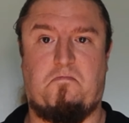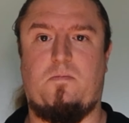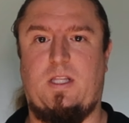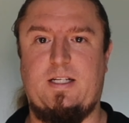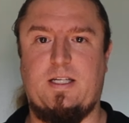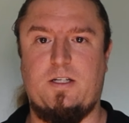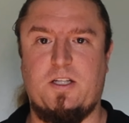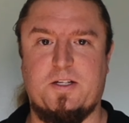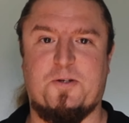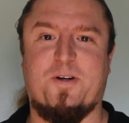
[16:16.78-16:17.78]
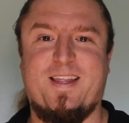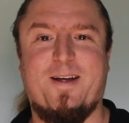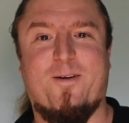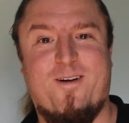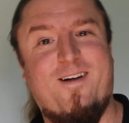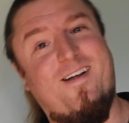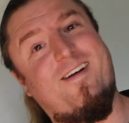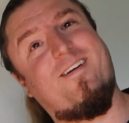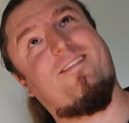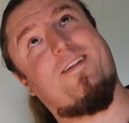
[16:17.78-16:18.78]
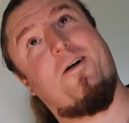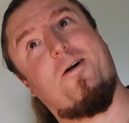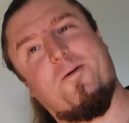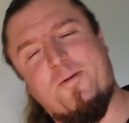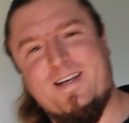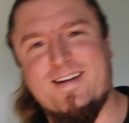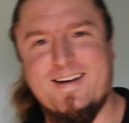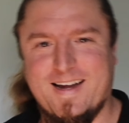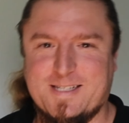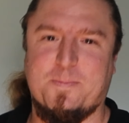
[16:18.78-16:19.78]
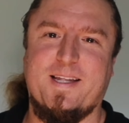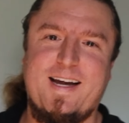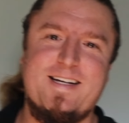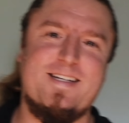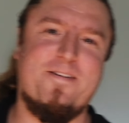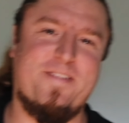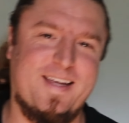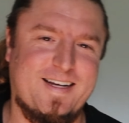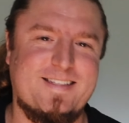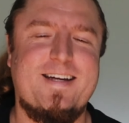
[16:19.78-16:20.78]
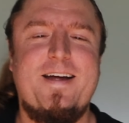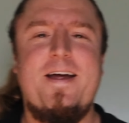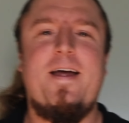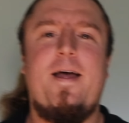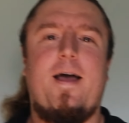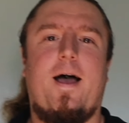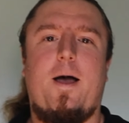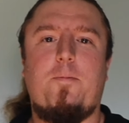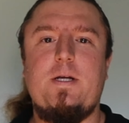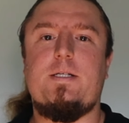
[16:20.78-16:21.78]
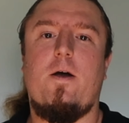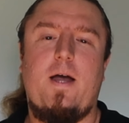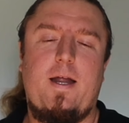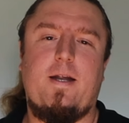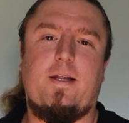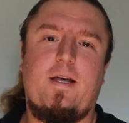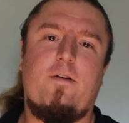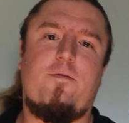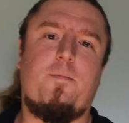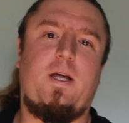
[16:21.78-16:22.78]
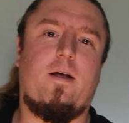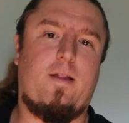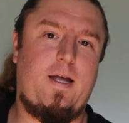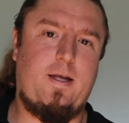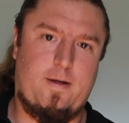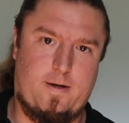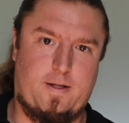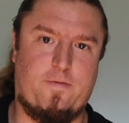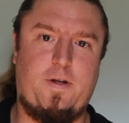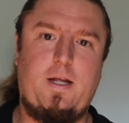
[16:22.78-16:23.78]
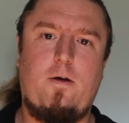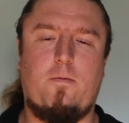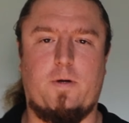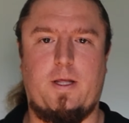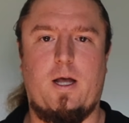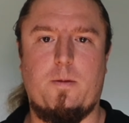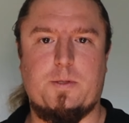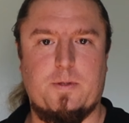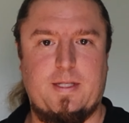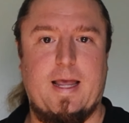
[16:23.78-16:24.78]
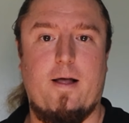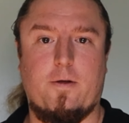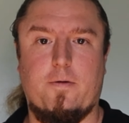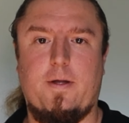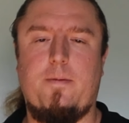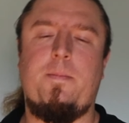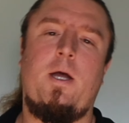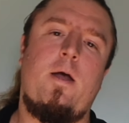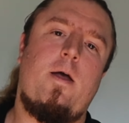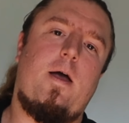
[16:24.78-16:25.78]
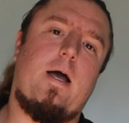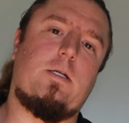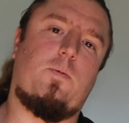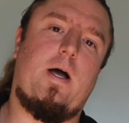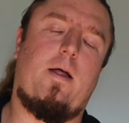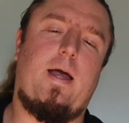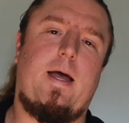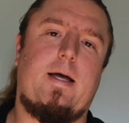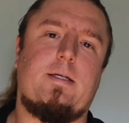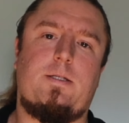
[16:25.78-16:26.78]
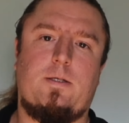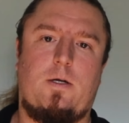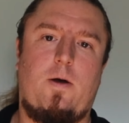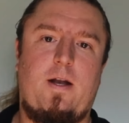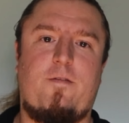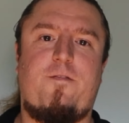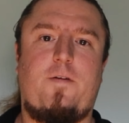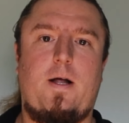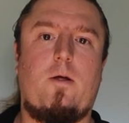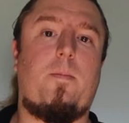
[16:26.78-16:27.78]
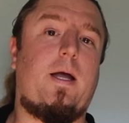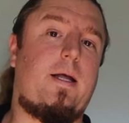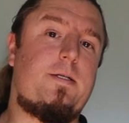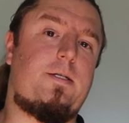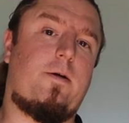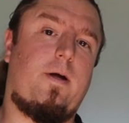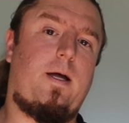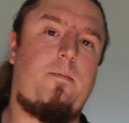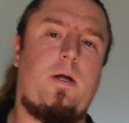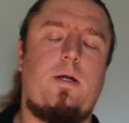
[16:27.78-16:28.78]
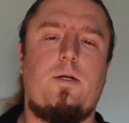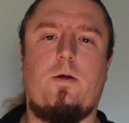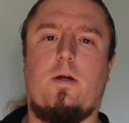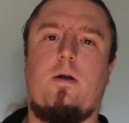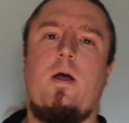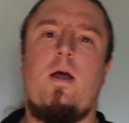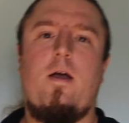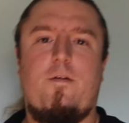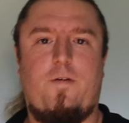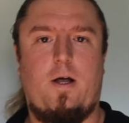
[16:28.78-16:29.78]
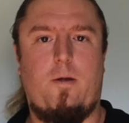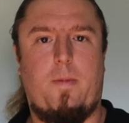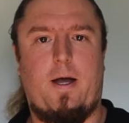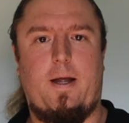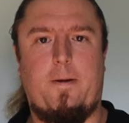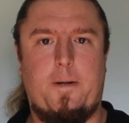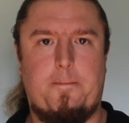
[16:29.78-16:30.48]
listen to this really long-winded explanation of things, please go ahead and give me a like on the video. It really helps with the algorithm. As well as go ahead and follow my Instagram. You can follow my